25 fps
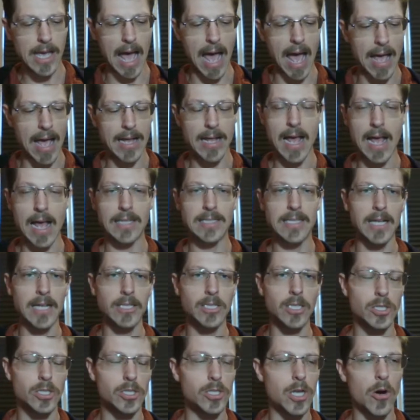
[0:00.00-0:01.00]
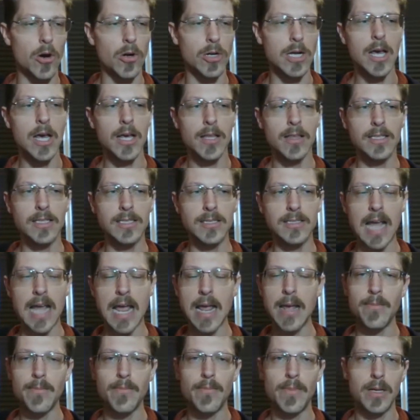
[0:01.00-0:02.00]
at, as I just showed, the
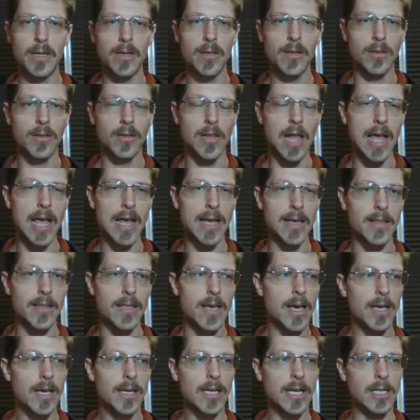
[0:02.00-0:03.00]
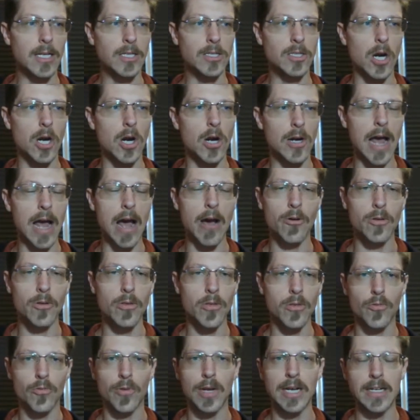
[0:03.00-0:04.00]
same lathe can turn
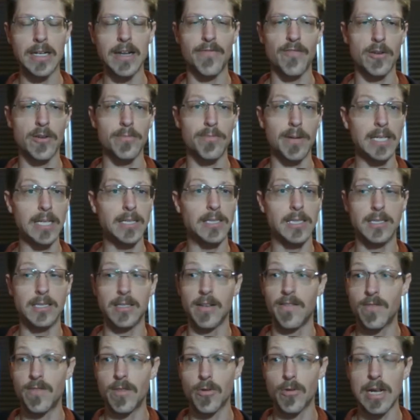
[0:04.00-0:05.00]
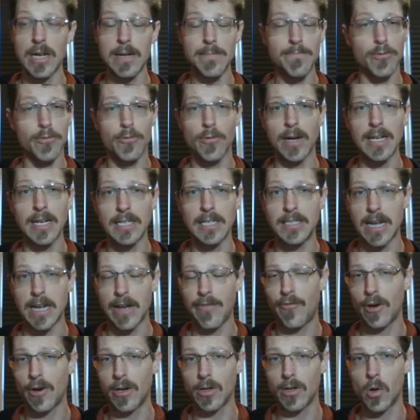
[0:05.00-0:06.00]
out 3 different pieces of 3 pretty
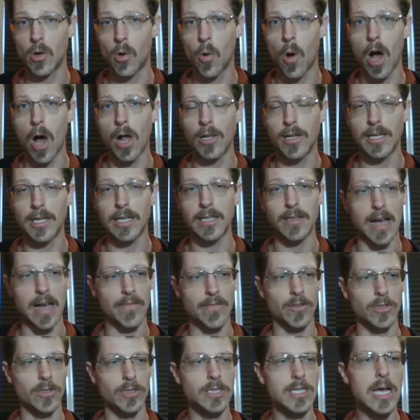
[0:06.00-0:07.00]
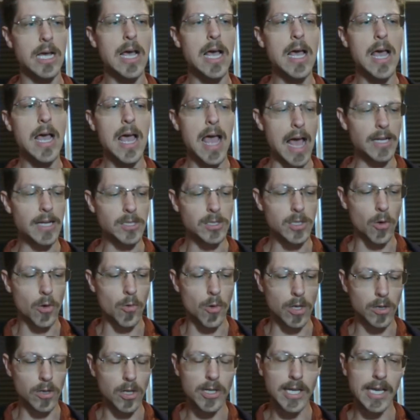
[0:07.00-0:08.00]
different quality levels. And so
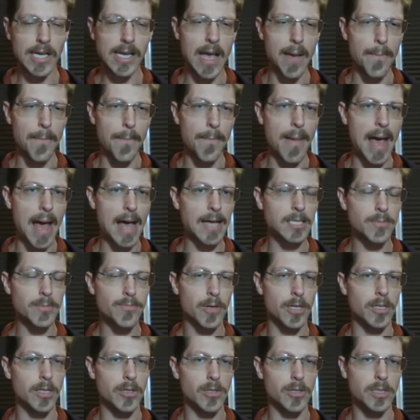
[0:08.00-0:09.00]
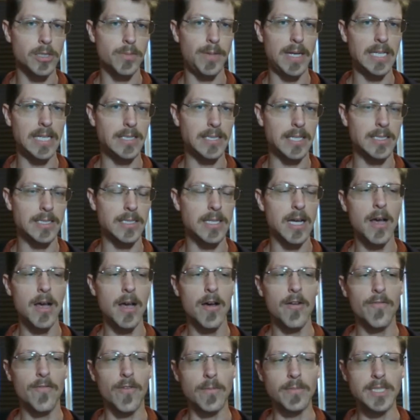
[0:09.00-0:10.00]
we're looking at mass-produced pieces
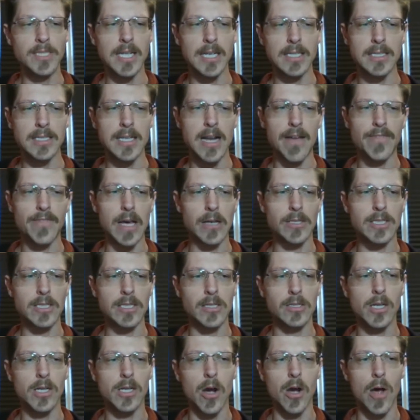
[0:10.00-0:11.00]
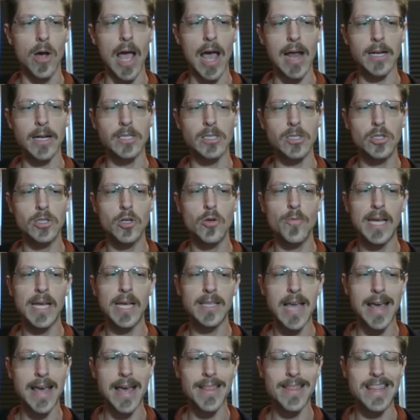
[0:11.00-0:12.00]
from 6,500 years ago and
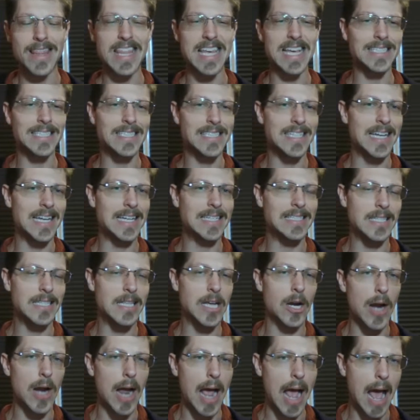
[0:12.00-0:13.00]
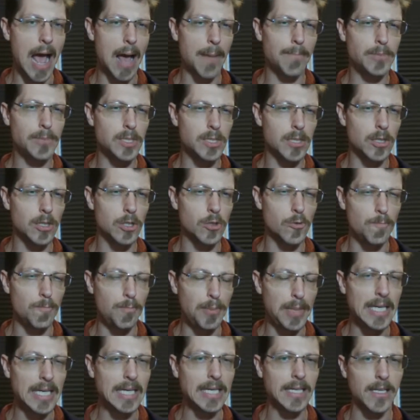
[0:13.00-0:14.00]
assuming that this is their absolute
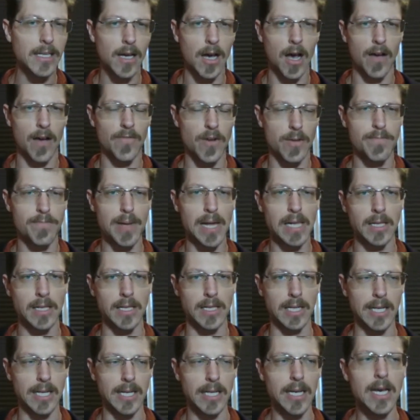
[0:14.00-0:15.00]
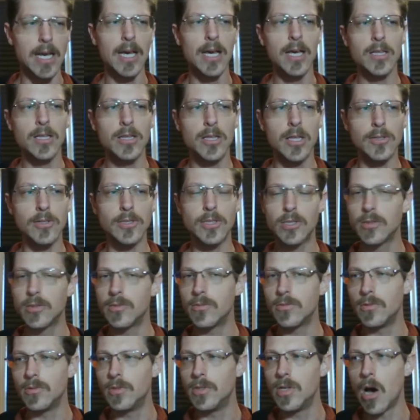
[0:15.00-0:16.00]
peak of ability.
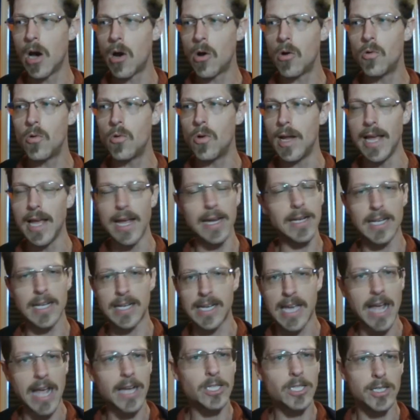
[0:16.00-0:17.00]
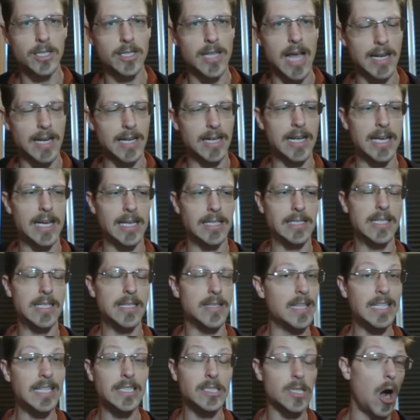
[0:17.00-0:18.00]
There's no indication that it is.
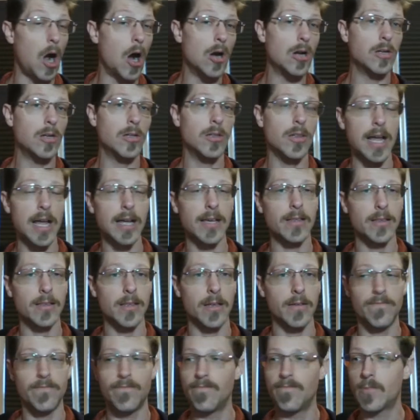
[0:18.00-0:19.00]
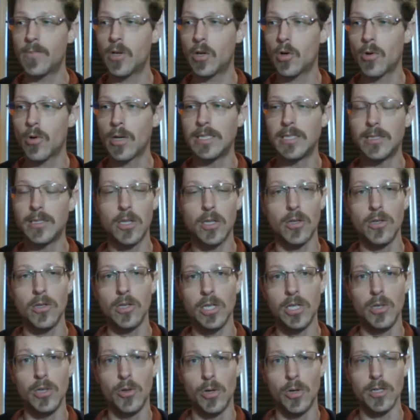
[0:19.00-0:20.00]
These aren't like the crystal
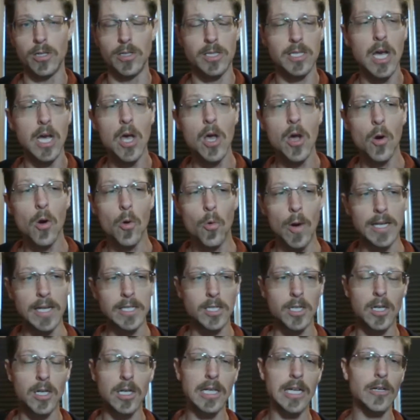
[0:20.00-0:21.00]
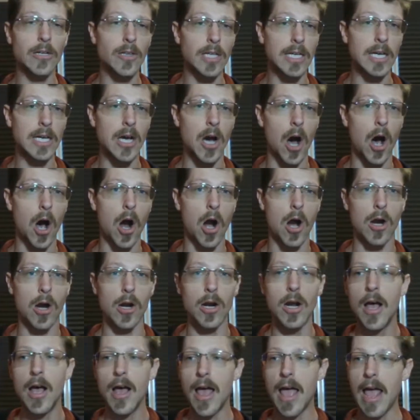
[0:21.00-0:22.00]
ewers, which clearly
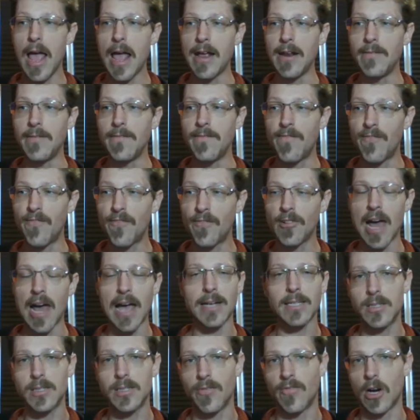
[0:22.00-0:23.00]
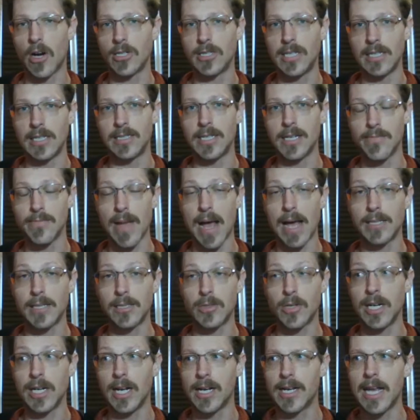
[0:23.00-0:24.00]
are a flex of artistic
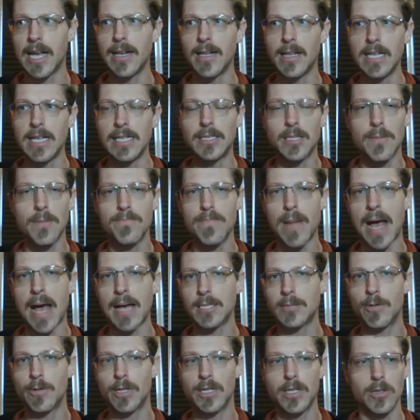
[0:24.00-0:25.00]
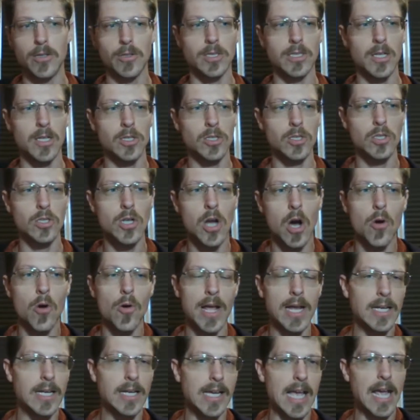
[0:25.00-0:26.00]
mastery. Again, these are mass-produced. There's no
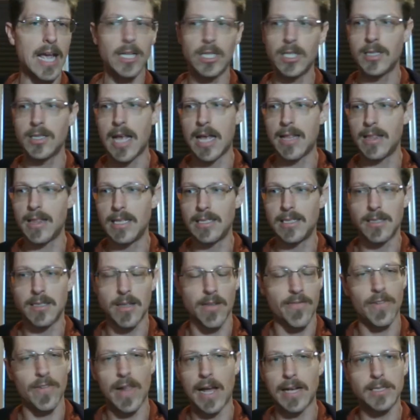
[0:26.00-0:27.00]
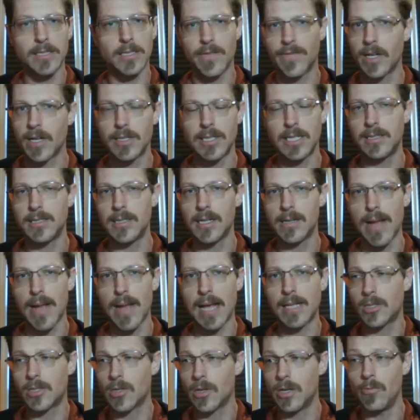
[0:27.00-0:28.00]
indication that this is a flex of artistic
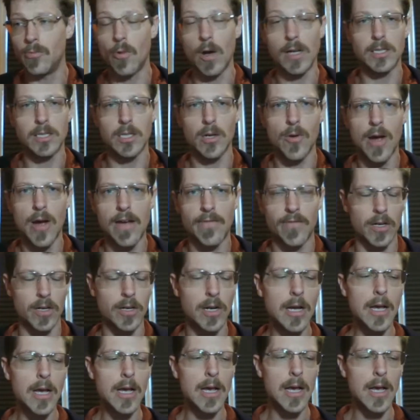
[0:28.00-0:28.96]
mastery whatsoever.